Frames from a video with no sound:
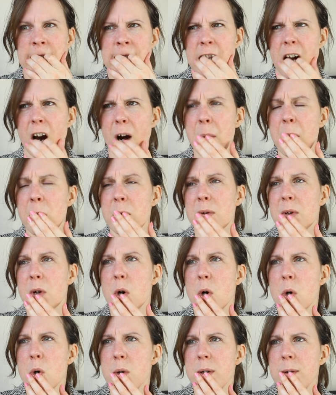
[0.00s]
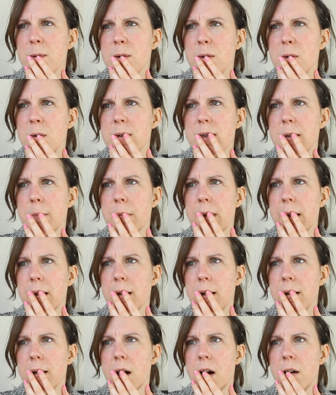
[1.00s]
Can't remember what it's called. It was called something
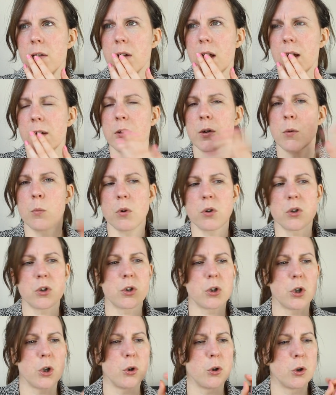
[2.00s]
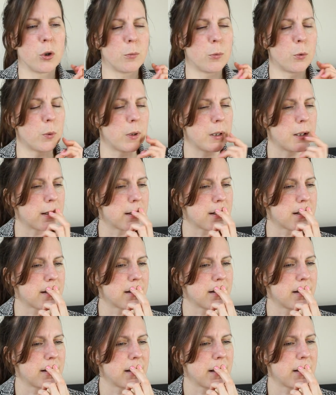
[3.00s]
that I can't, like, want 2 normal
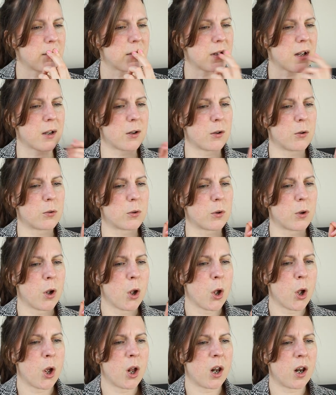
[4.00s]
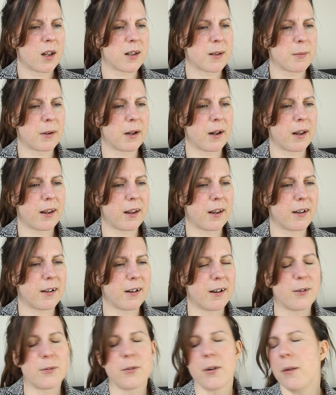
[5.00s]
words. It was like called, like something like,
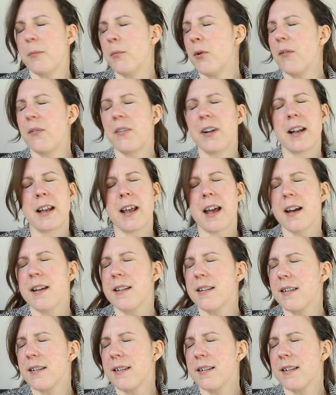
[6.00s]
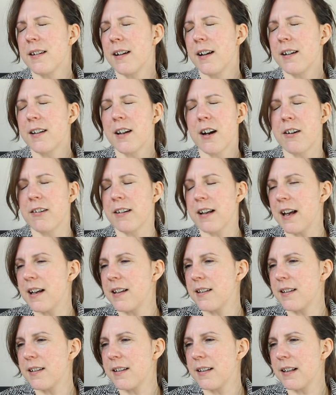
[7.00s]
oh no, I'm not even going to guess. I can't
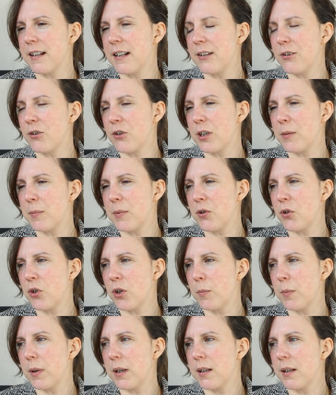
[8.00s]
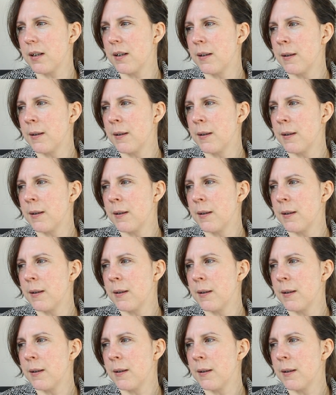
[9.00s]
guess. It would just be stupid.